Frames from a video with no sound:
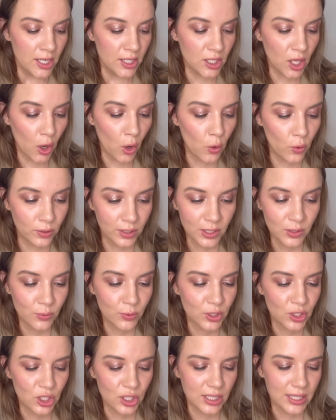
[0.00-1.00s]
So this
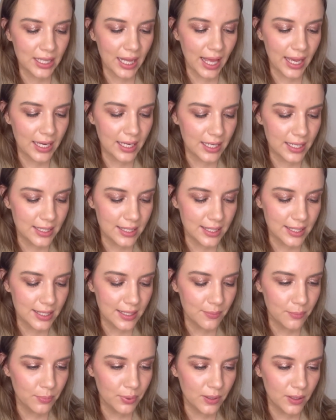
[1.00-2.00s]
was just like a
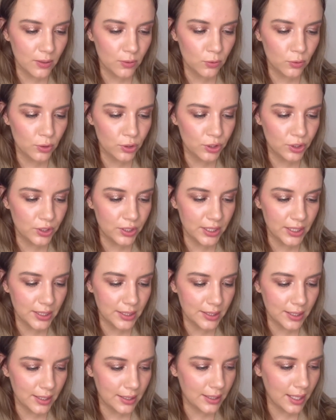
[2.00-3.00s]
simple
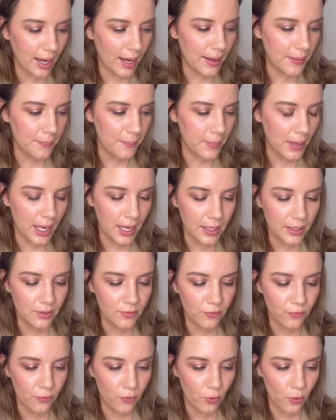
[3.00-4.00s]
routine that I
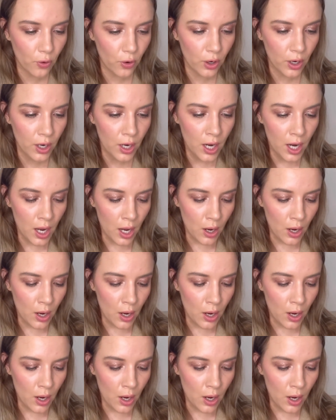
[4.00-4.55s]
made for